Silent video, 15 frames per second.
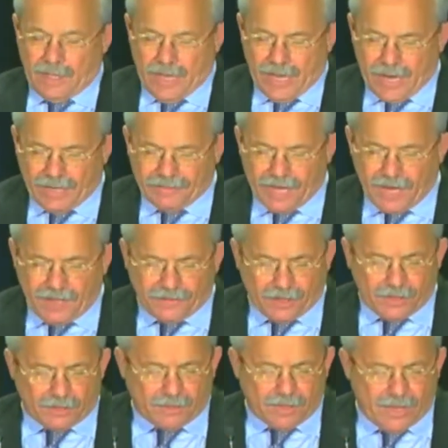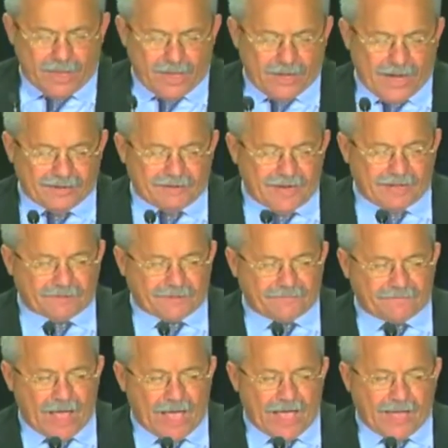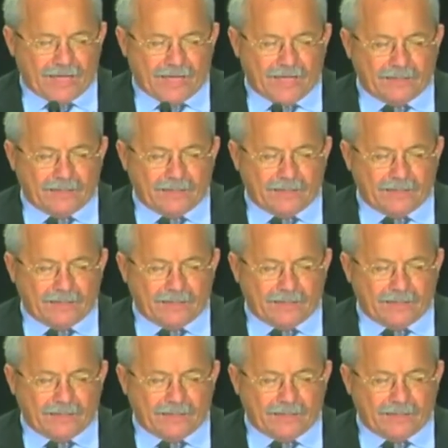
and on the other, an intensifying